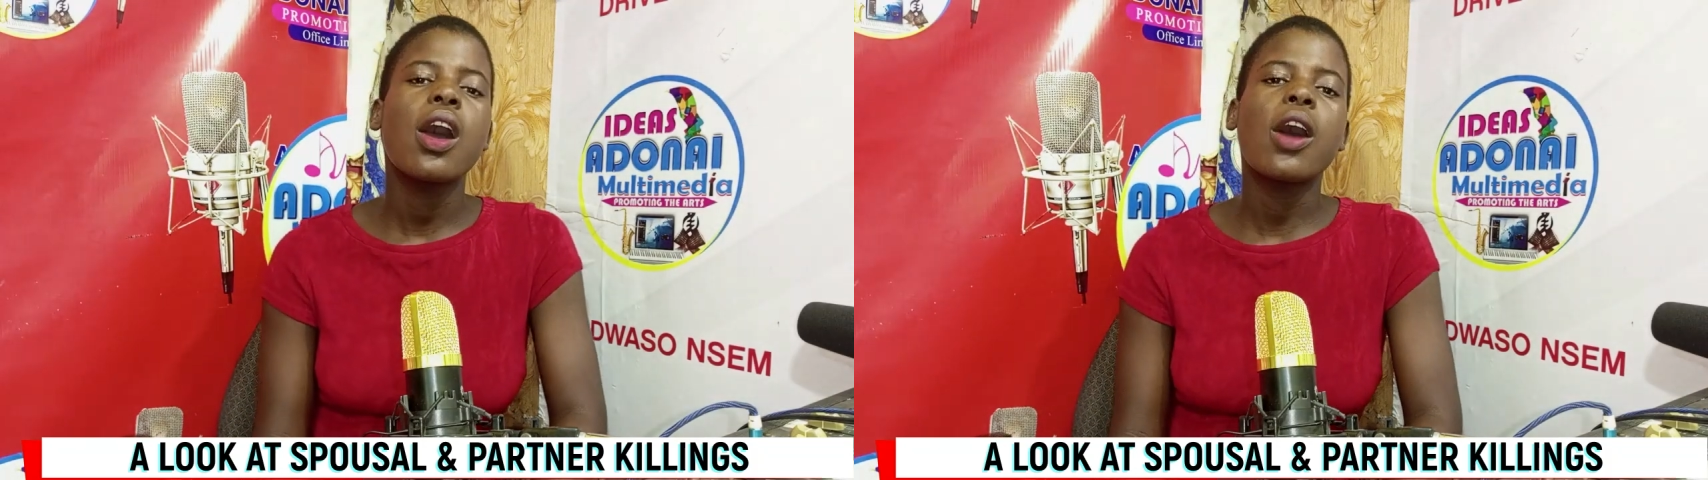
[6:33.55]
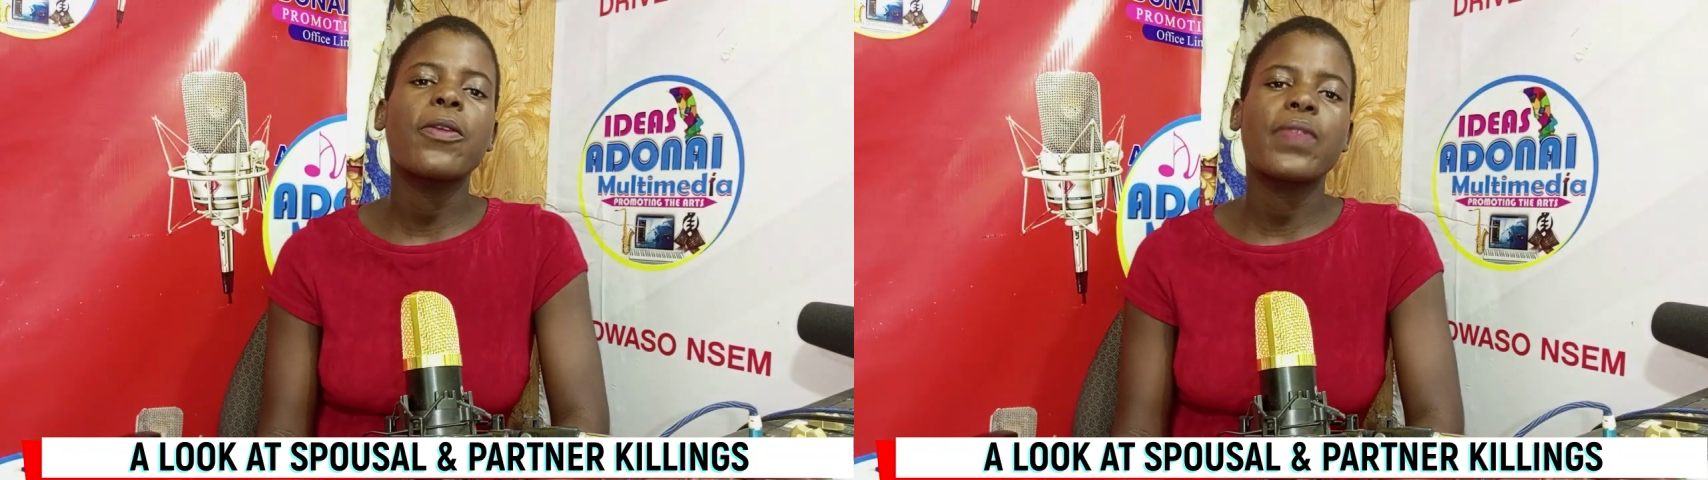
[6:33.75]

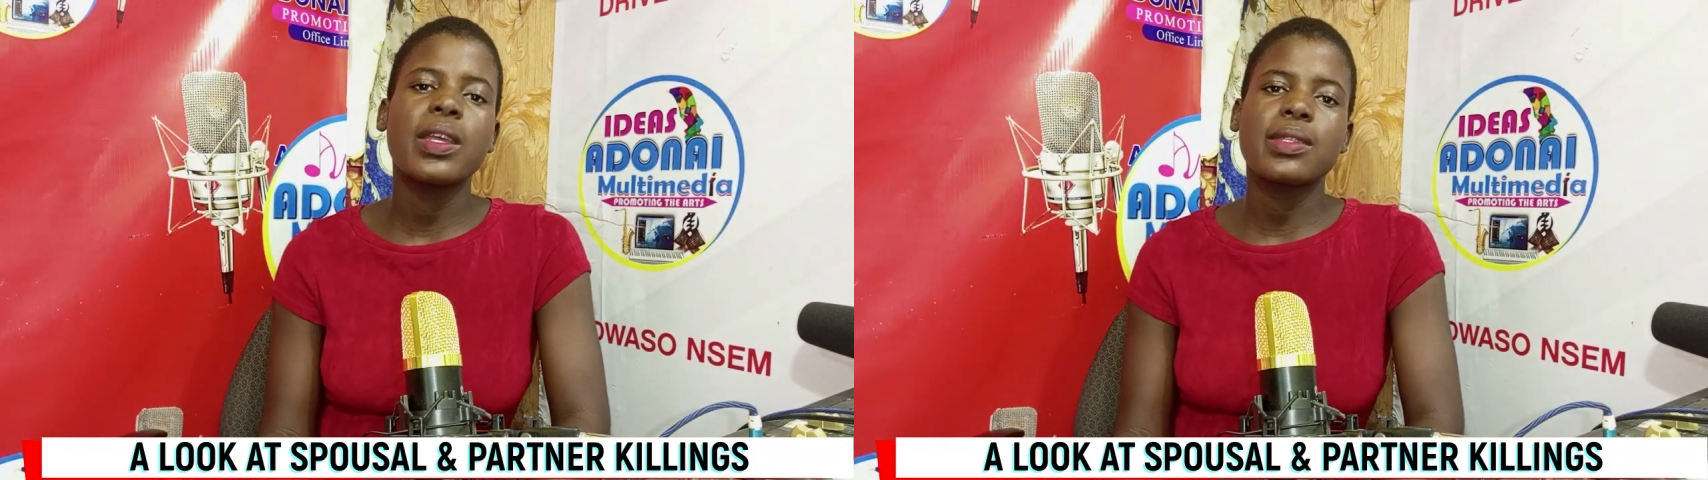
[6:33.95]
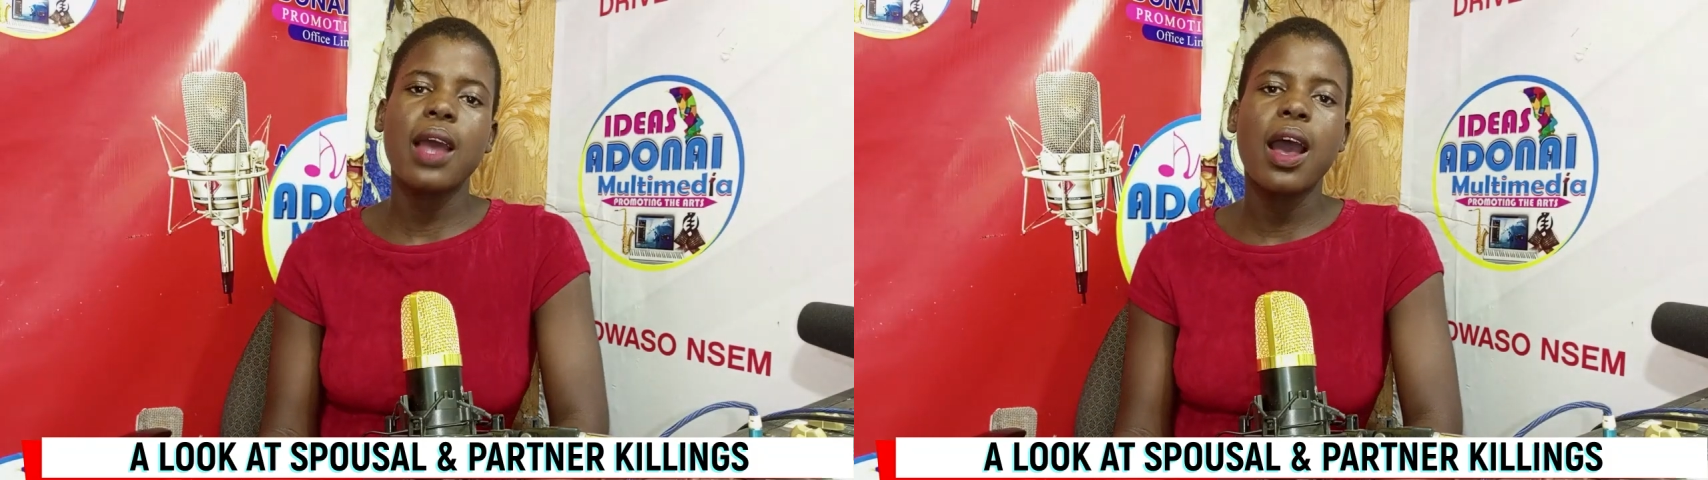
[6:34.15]
of
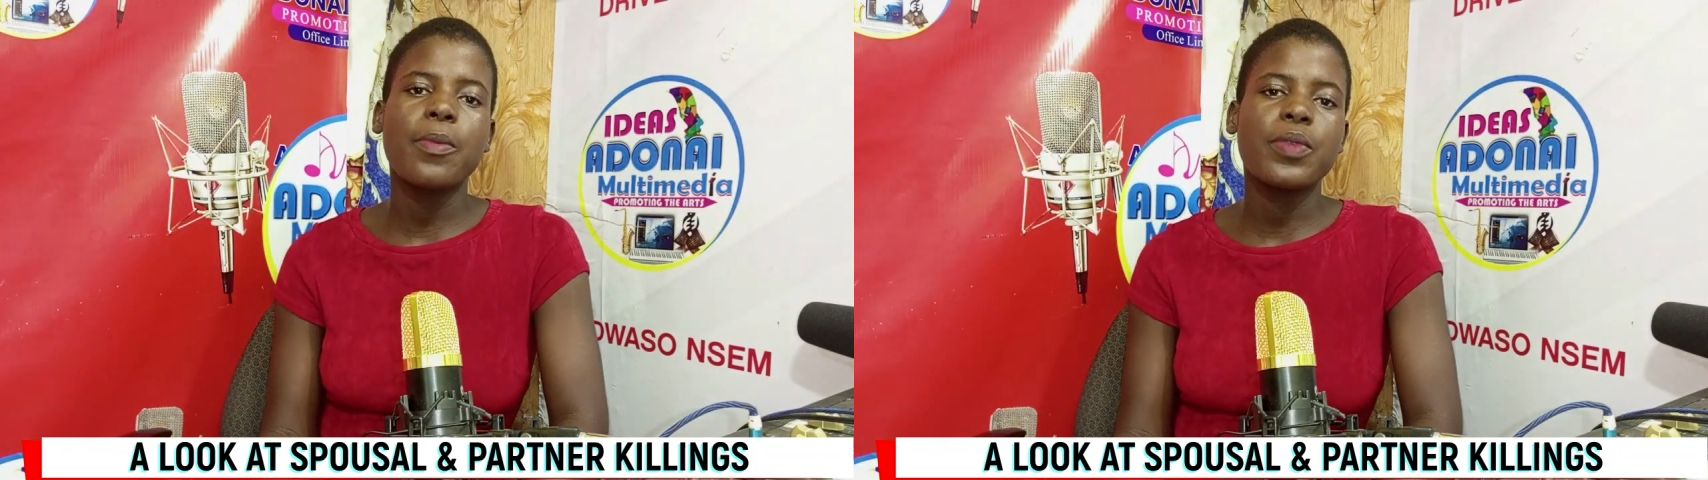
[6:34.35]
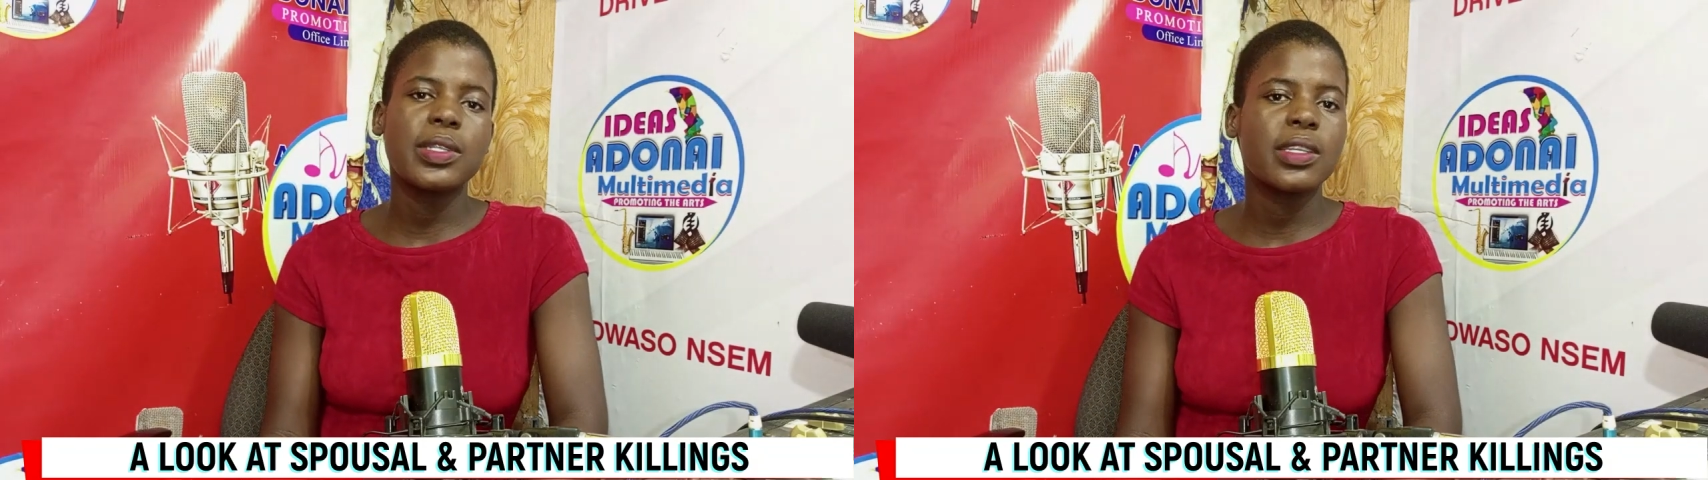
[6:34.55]
this
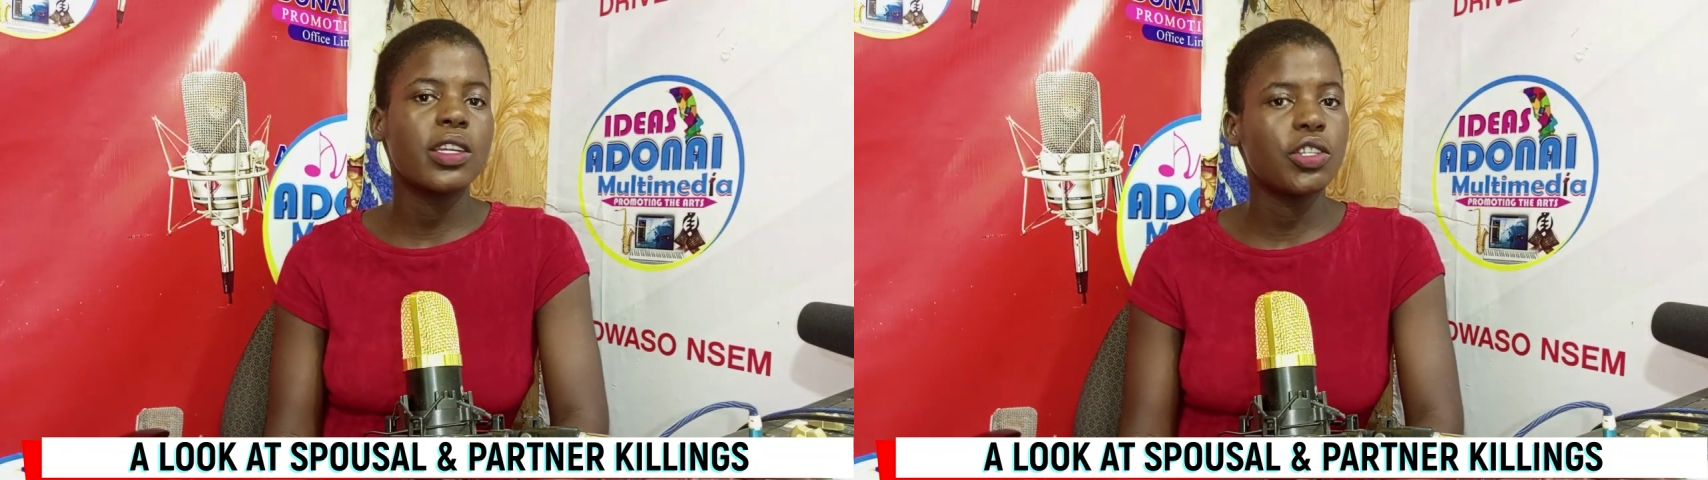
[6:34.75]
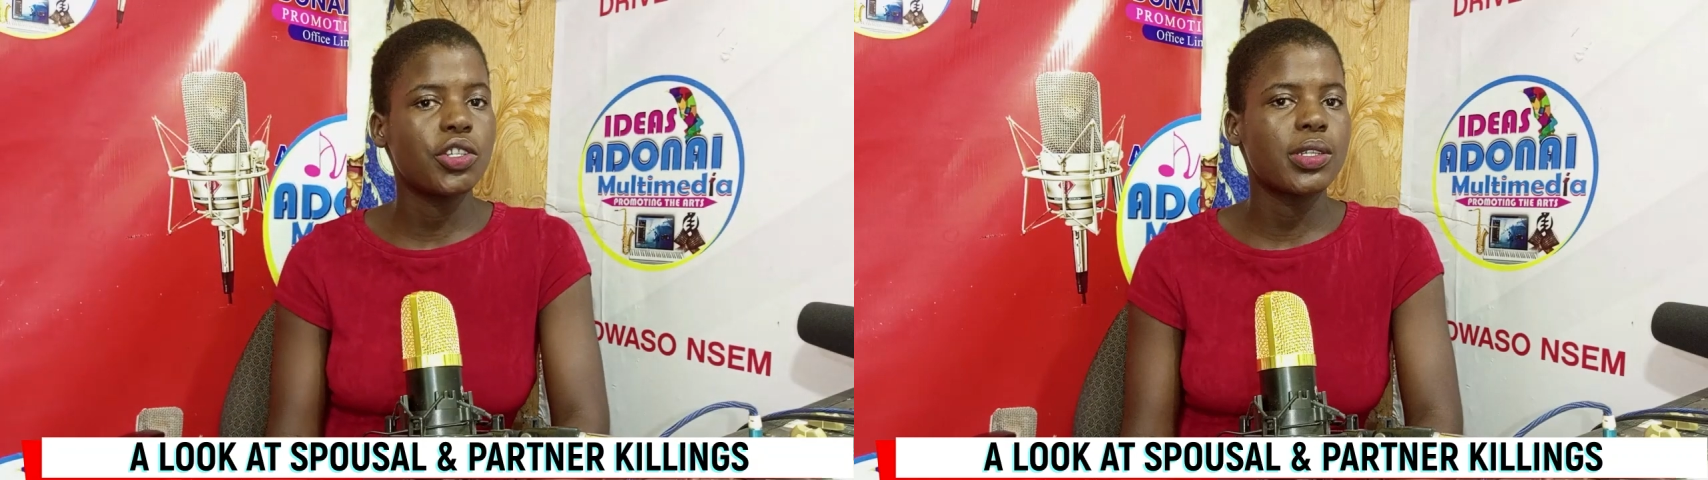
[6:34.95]
our
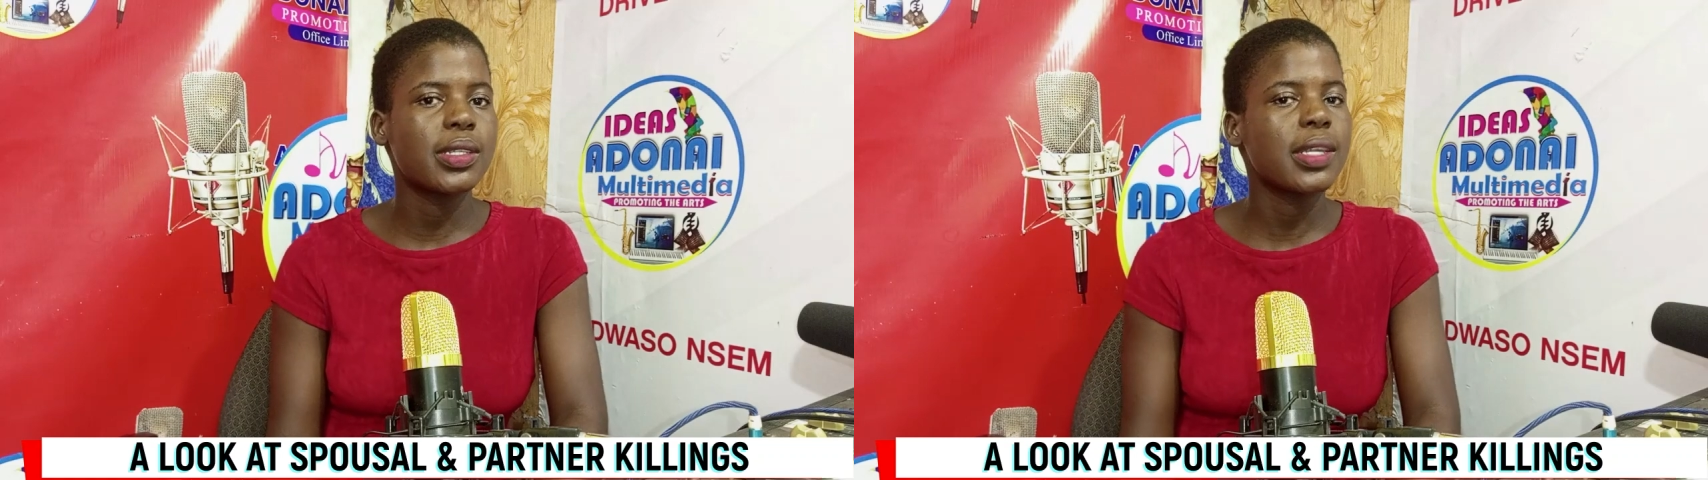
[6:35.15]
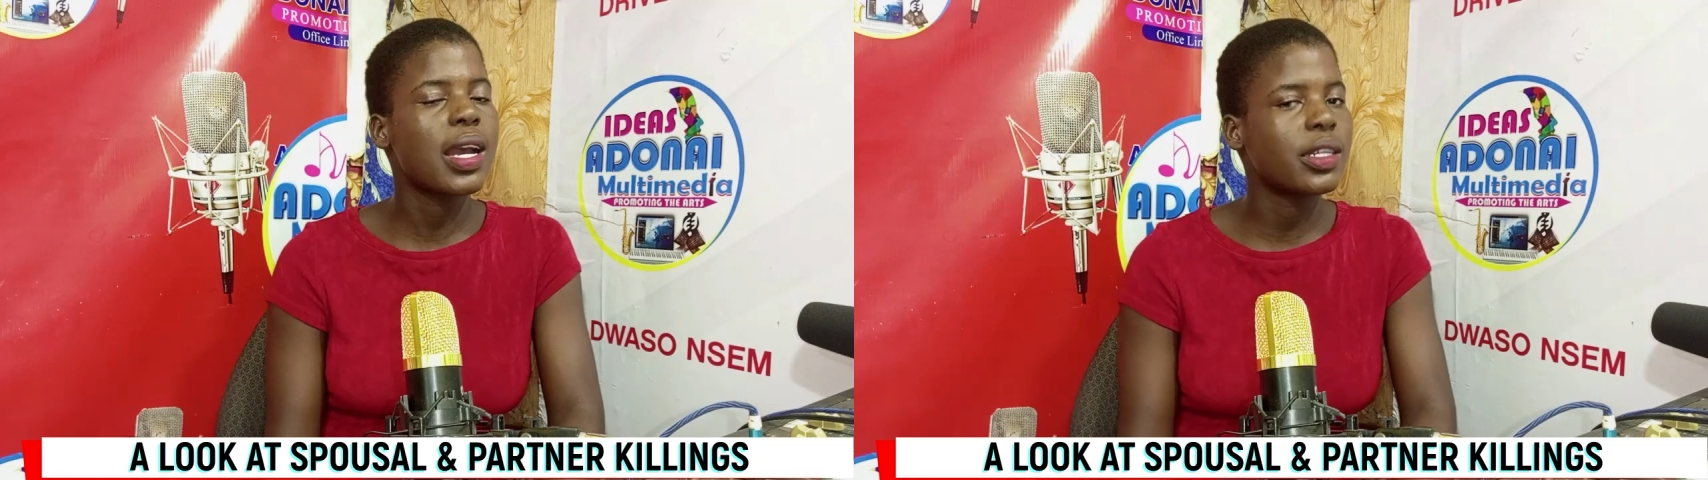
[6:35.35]

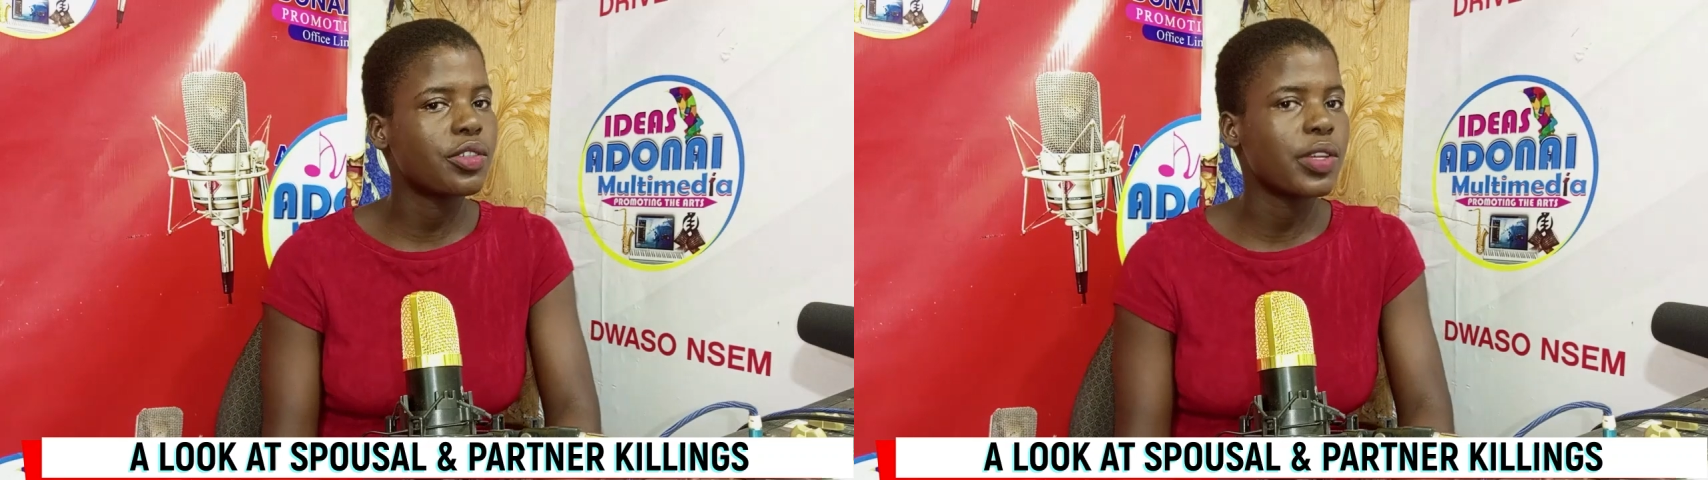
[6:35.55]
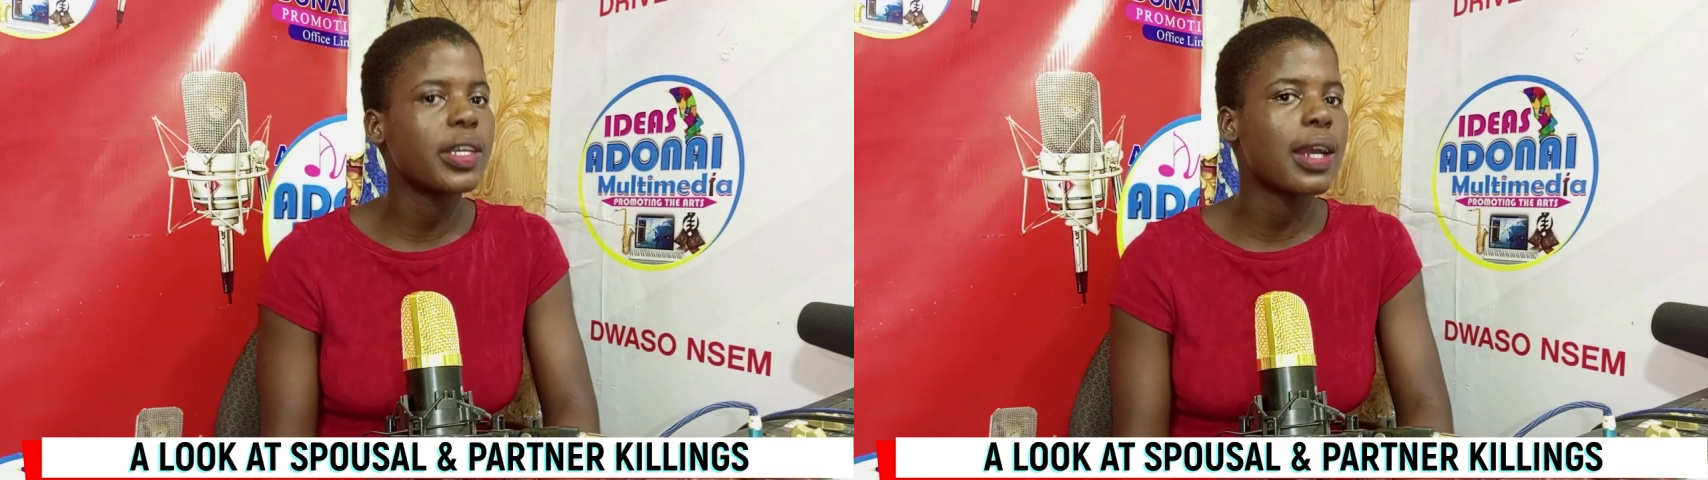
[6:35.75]
litigious country,